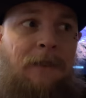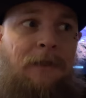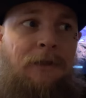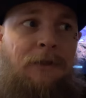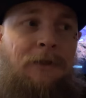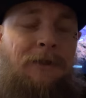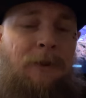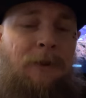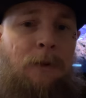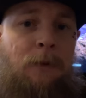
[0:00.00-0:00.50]

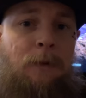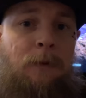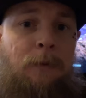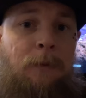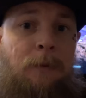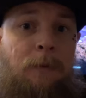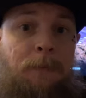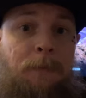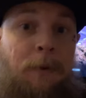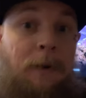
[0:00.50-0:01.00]

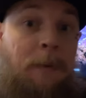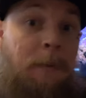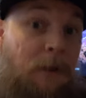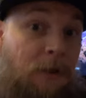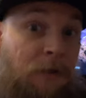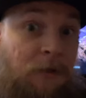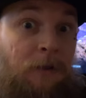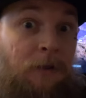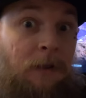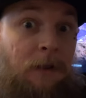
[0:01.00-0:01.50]
So pretty
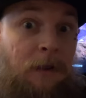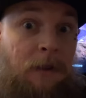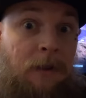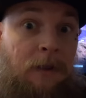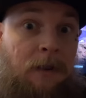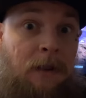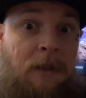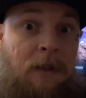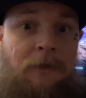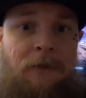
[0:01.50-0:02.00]
much
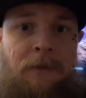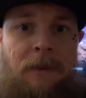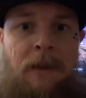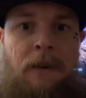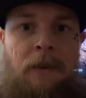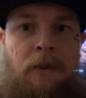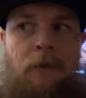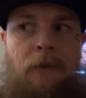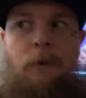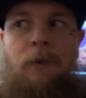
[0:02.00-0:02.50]
the things you
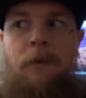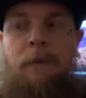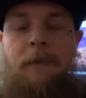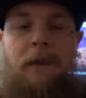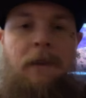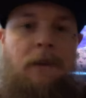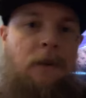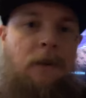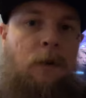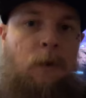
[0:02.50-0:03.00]
need are going to
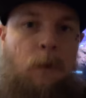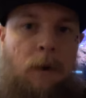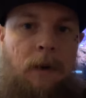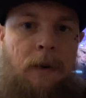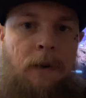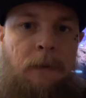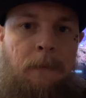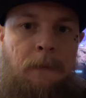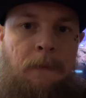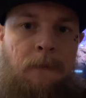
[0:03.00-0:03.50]
be an
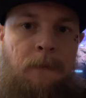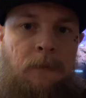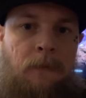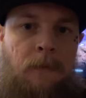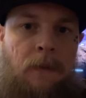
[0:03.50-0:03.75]
aquarium.